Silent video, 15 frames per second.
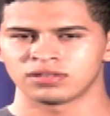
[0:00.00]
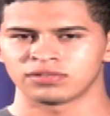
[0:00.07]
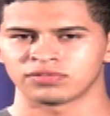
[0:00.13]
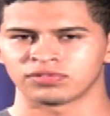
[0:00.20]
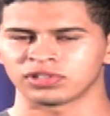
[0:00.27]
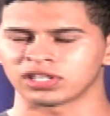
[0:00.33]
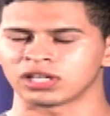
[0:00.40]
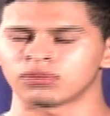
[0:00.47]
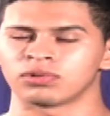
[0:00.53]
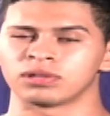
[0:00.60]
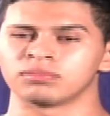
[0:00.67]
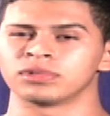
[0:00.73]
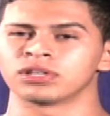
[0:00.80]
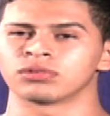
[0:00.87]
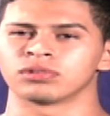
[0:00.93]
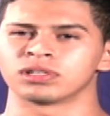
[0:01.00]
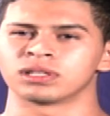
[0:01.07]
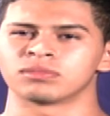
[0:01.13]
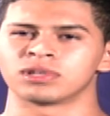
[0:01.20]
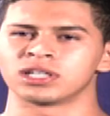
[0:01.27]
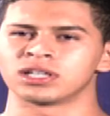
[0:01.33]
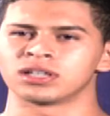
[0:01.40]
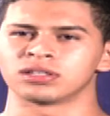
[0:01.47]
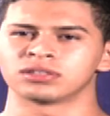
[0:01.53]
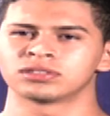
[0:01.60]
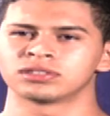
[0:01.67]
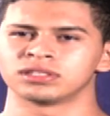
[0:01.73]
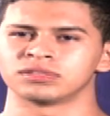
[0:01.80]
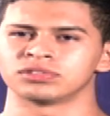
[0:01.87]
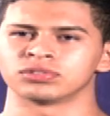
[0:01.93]
I wouldn't be who I am right now
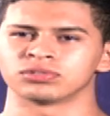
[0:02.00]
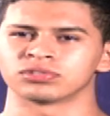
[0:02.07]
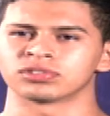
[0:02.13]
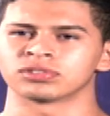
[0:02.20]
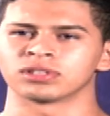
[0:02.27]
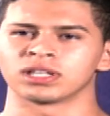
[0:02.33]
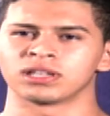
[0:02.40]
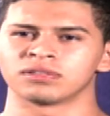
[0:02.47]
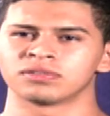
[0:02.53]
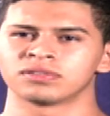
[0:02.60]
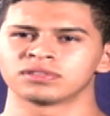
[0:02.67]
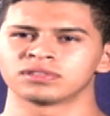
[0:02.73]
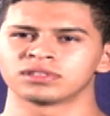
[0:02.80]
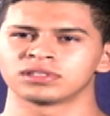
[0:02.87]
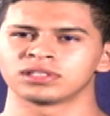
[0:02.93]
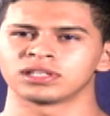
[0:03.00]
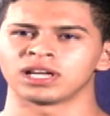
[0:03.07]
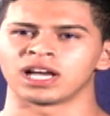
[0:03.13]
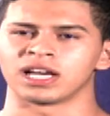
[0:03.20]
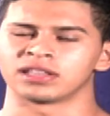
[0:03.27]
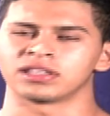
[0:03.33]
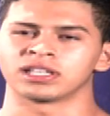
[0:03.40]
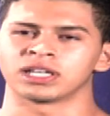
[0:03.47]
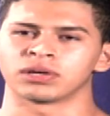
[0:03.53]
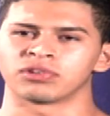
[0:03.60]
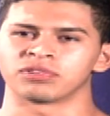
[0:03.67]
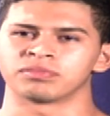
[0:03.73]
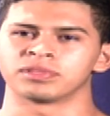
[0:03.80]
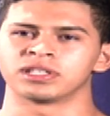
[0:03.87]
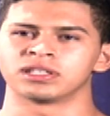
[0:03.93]
if she was still alive. I think I would
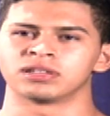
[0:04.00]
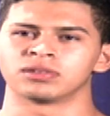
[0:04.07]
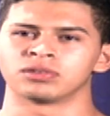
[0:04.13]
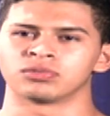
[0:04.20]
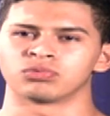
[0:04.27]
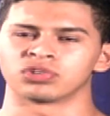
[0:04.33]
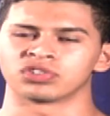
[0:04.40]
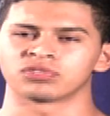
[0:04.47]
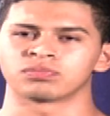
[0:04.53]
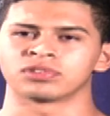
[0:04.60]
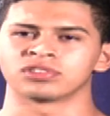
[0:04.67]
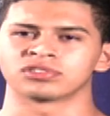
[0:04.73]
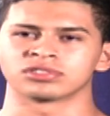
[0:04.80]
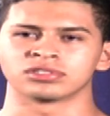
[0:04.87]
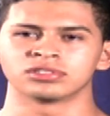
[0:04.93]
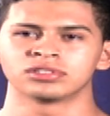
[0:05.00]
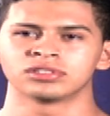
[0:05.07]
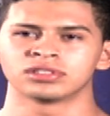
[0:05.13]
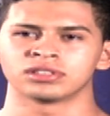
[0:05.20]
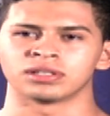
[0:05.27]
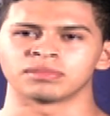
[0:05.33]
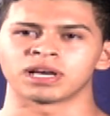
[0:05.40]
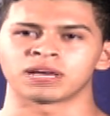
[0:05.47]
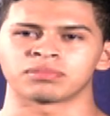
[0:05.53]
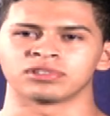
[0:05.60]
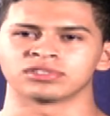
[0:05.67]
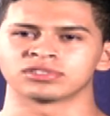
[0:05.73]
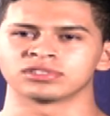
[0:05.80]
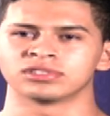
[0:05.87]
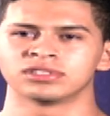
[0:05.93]
have been a worse person, a bad
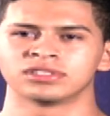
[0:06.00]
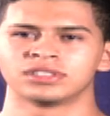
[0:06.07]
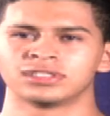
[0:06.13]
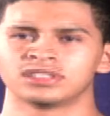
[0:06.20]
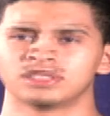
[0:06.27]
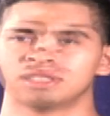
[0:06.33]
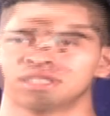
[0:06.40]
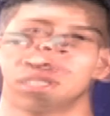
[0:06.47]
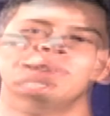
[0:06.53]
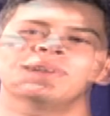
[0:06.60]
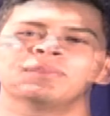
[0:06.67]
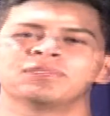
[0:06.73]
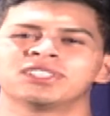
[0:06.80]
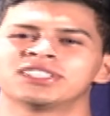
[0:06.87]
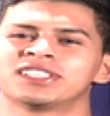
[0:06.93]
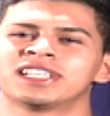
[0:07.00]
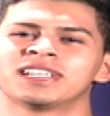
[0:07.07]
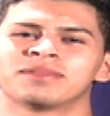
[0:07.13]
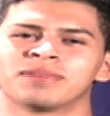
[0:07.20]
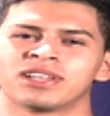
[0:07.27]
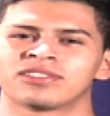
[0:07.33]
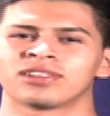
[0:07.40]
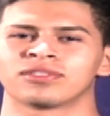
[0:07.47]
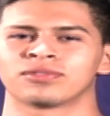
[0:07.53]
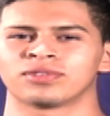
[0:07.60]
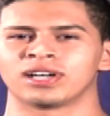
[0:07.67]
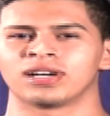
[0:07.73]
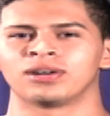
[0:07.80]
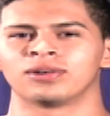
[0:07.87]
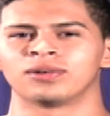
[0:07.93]
person. Well, I'm judging it based off
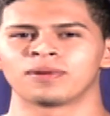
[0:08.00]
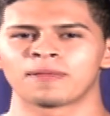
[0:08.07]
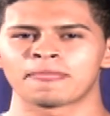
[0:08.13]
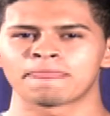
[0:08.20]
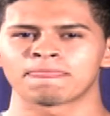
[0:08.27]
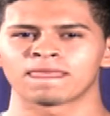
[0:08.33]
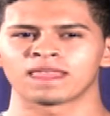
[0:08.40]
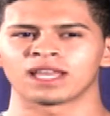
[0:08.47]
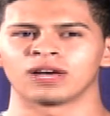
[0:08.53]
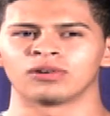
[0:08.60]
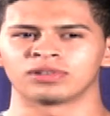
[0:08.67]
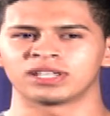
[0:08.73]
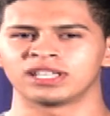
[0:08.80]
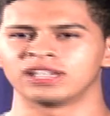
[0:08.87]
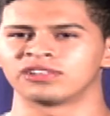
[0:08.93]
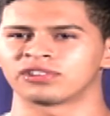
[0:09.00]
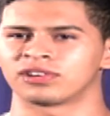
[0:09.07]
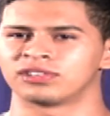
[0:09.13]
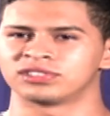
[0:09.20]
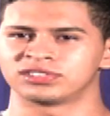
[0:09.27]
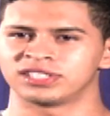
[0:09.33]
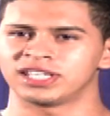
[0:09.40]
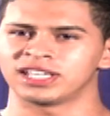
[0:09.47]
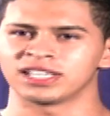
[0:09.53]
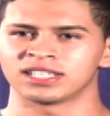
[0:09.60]
how kids are today.